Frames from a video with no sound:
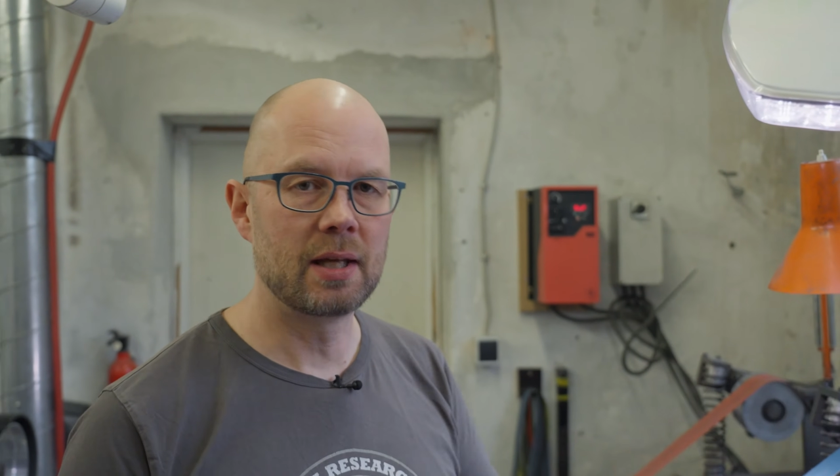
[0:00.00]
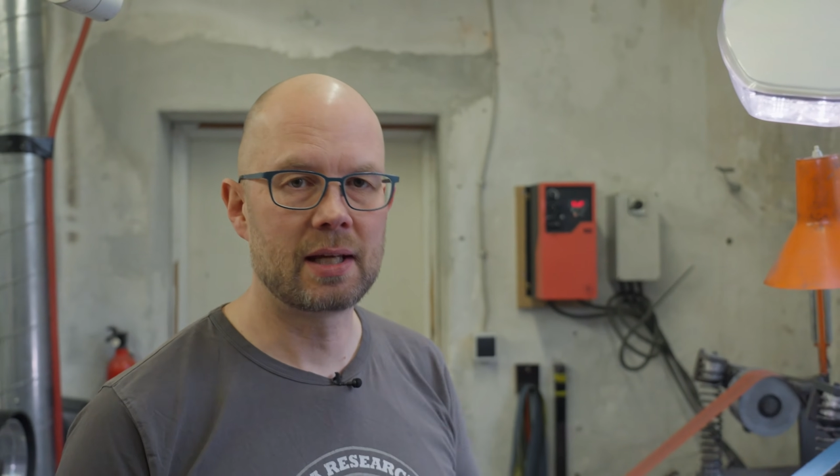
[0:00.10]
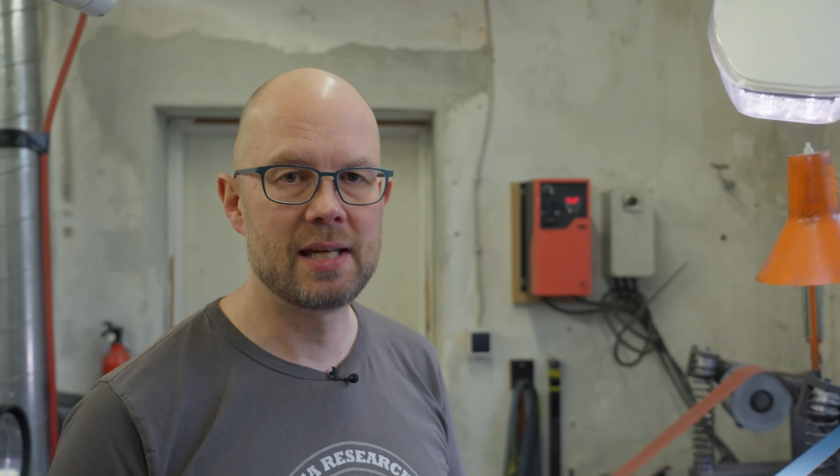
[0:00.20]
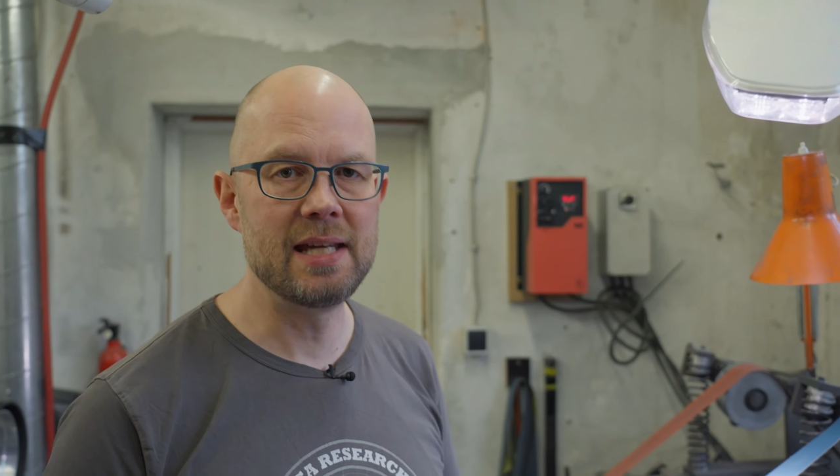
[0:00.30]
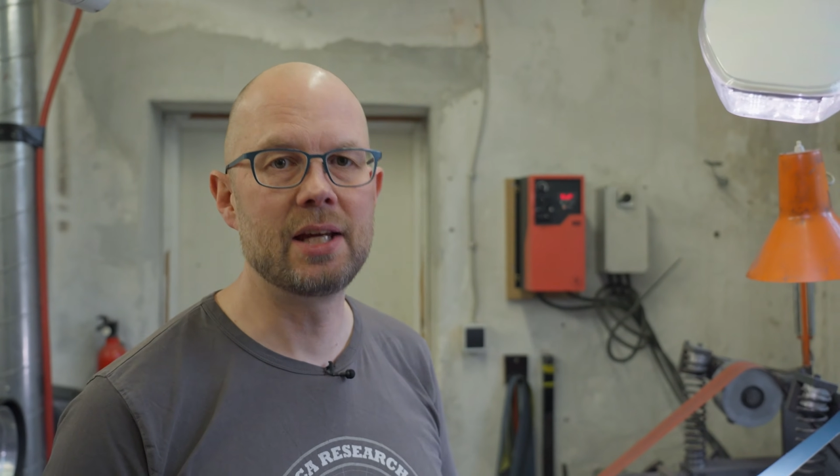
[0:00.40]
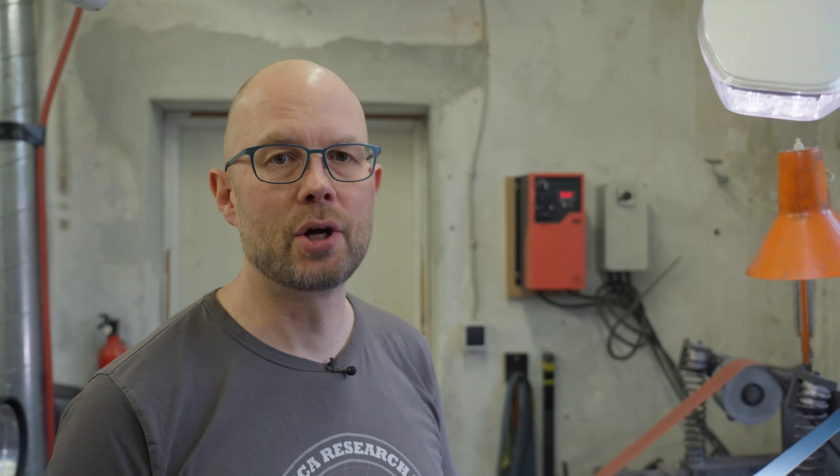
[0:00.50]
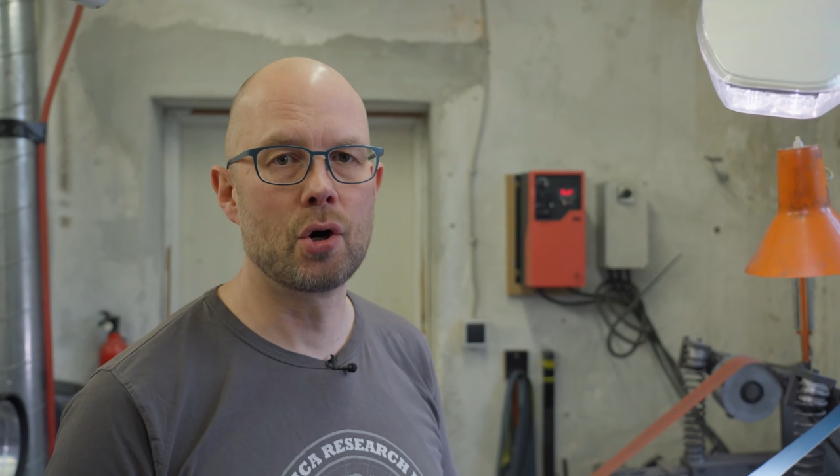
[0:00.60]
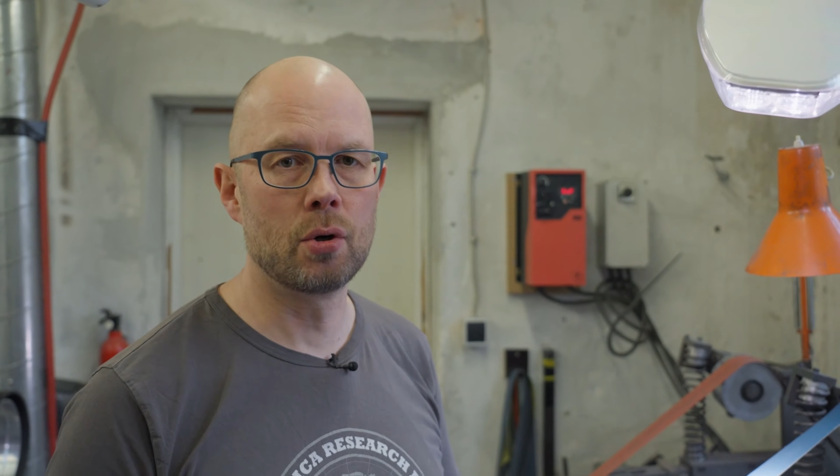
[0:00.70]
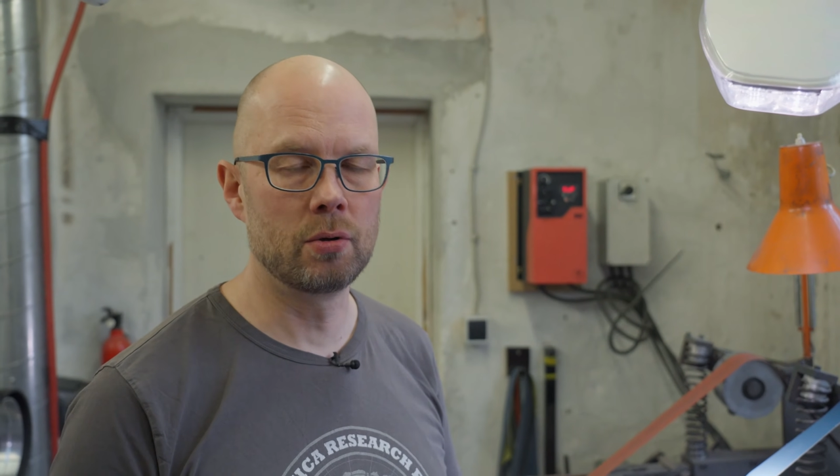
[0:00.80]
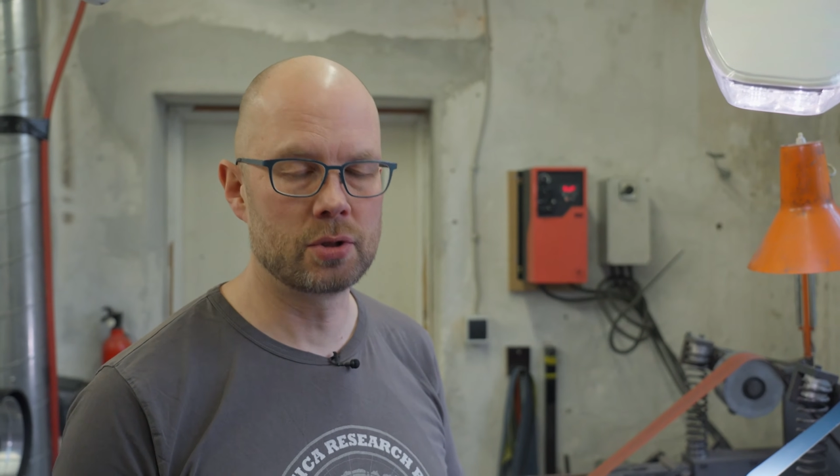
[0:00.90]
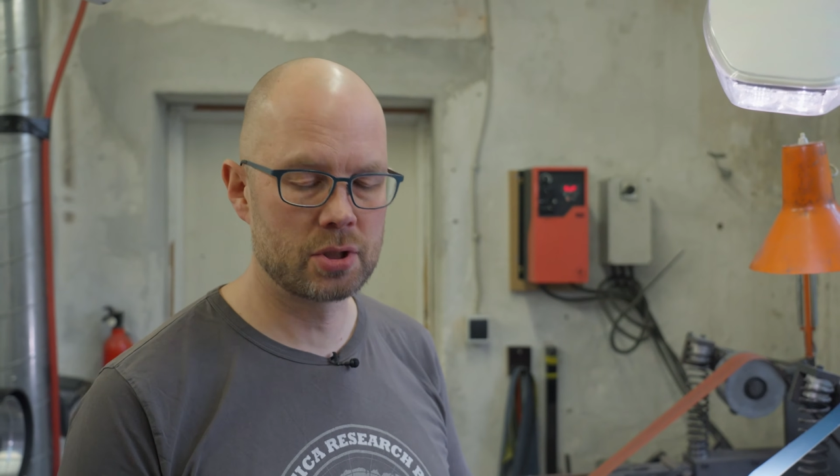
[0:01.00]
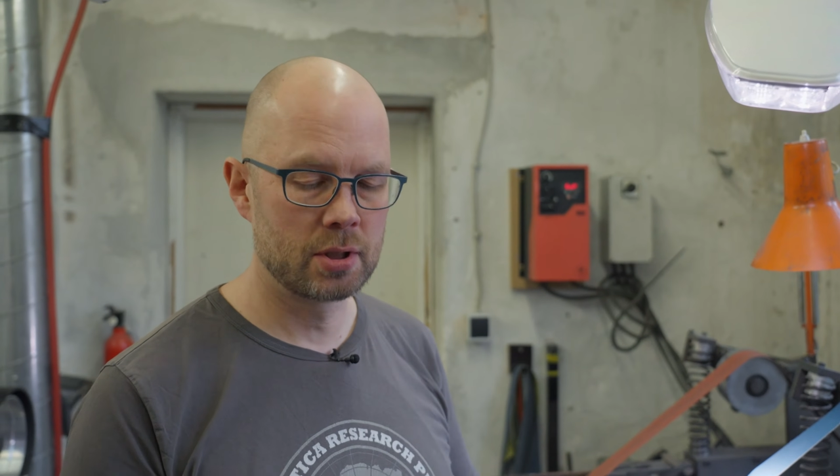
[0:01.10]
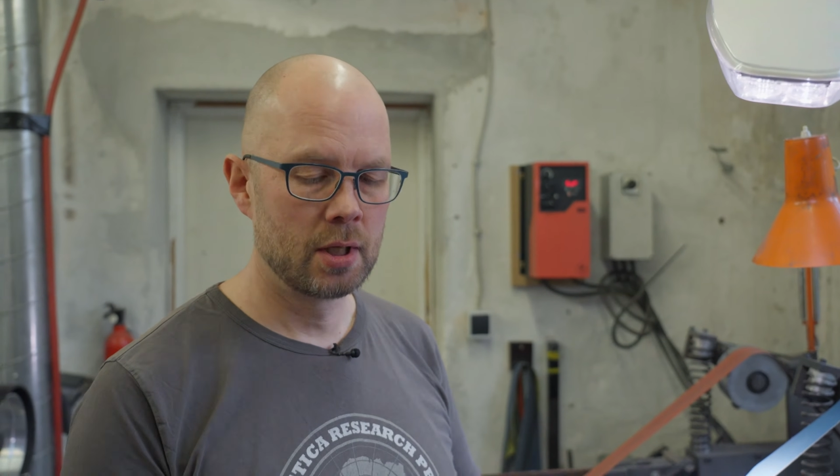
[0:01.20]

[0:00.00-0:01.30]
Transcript: key goals.